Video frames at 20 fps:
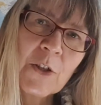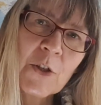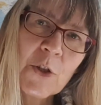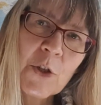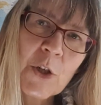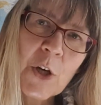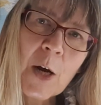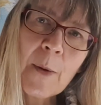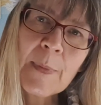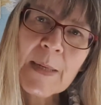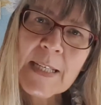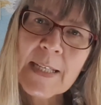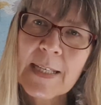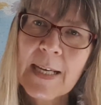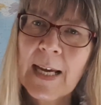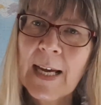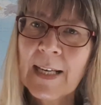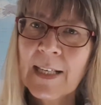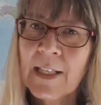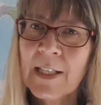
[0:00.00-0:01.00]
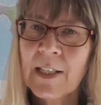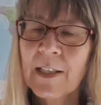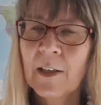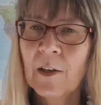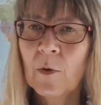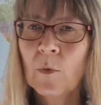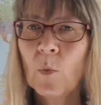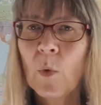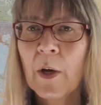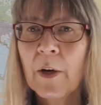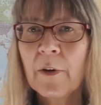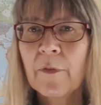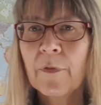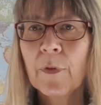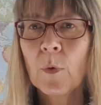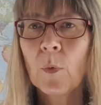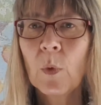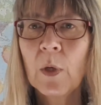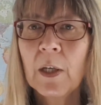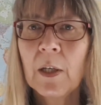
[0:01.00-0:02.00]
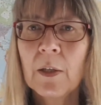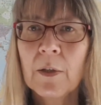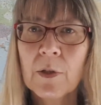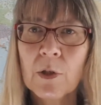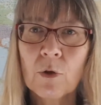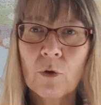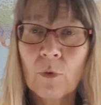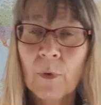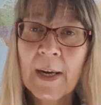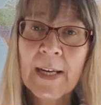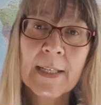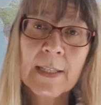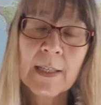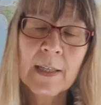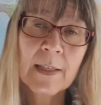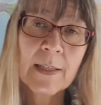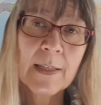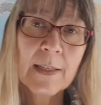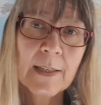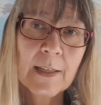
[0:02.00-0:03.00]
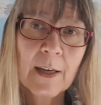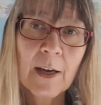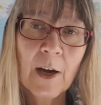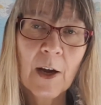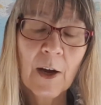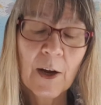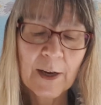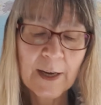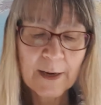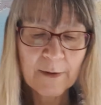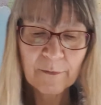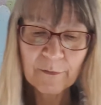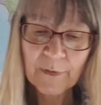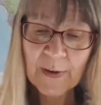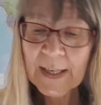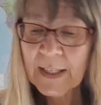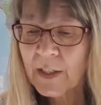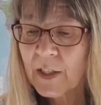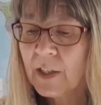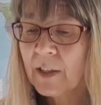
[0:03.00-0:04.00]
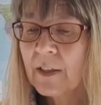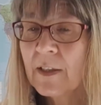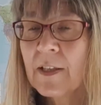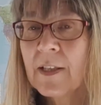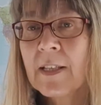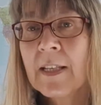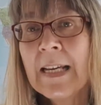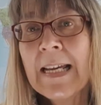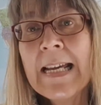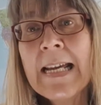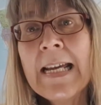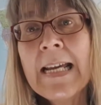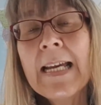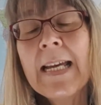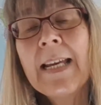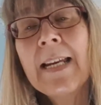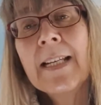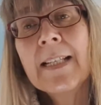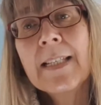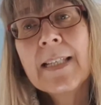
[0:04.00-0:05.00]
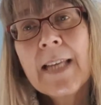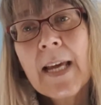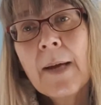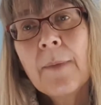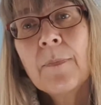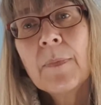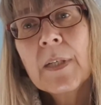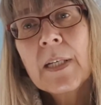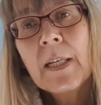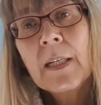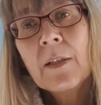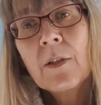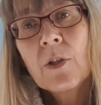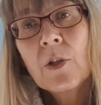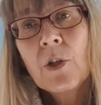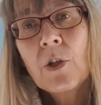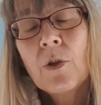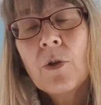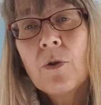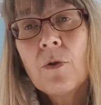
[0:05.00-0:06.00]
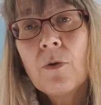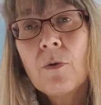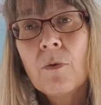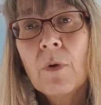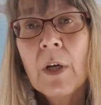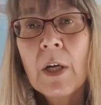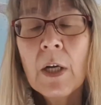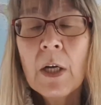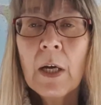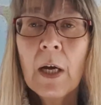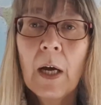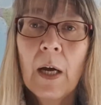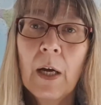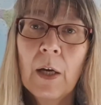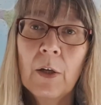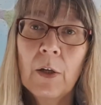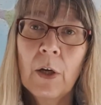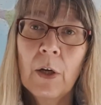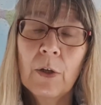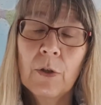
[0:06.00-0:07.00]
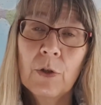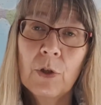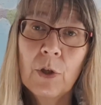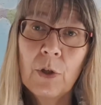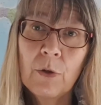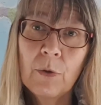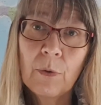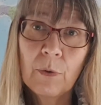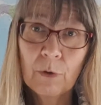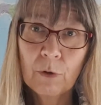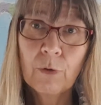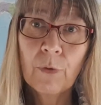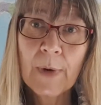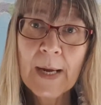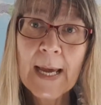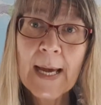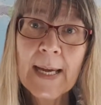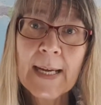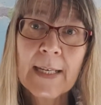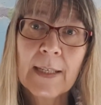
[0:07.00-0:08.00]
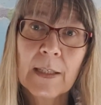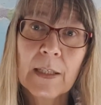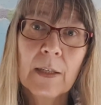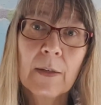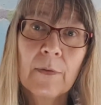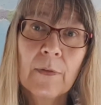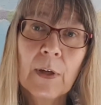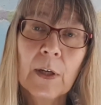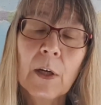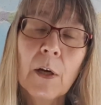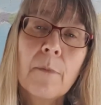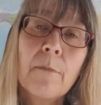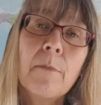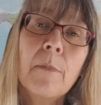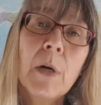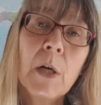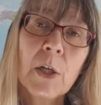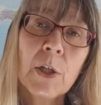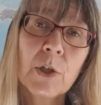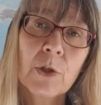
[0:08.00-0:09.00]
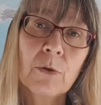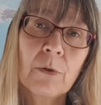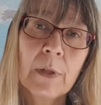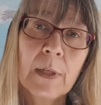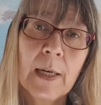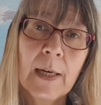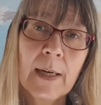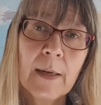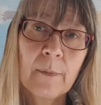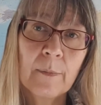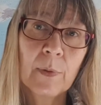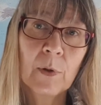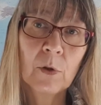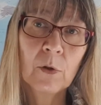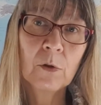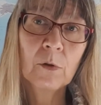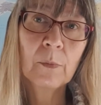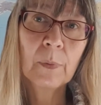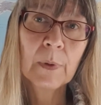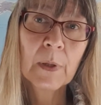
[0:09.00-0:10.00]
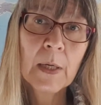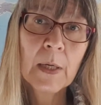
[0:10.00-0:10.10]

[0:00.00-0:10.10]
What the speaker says: Thomas Edison, one of the world's greatest inventors, in attempting to create the commercial light bulb,